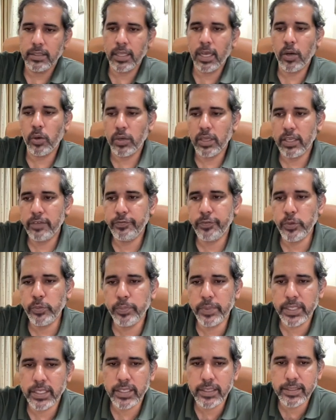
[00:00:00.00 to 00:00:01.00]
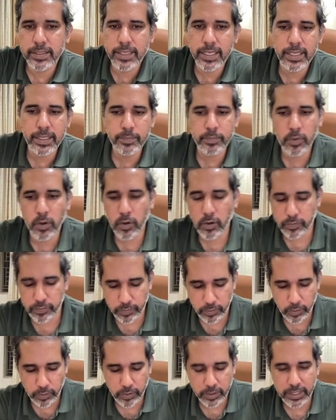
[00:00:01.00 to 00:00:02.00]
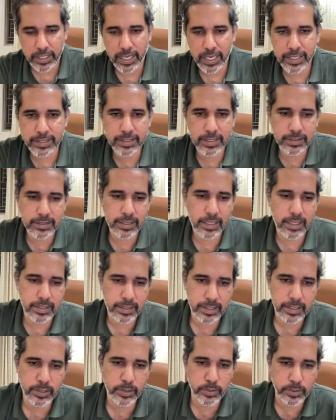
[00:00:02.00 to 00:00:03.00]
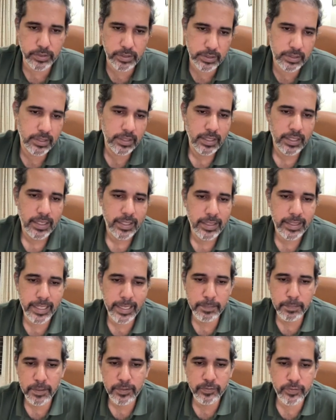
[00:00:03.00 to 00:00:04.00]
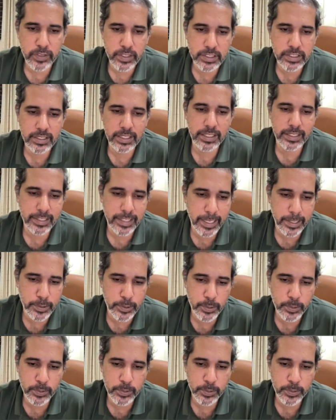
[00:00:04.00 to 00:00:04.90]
Now, if you build a team of all SSR heroes, let me firstly tell